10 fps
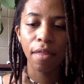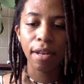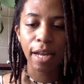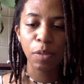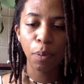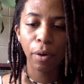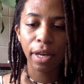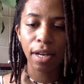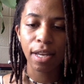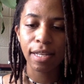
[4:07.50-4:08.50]
The next
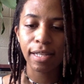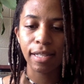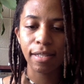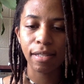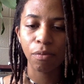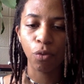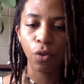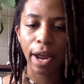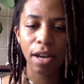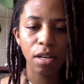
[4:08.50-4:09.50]
point is
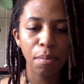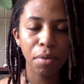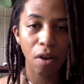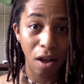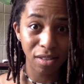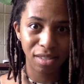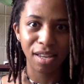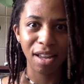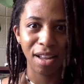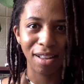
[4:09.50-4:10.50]
random
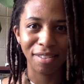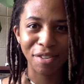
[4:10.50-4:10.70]
nausea.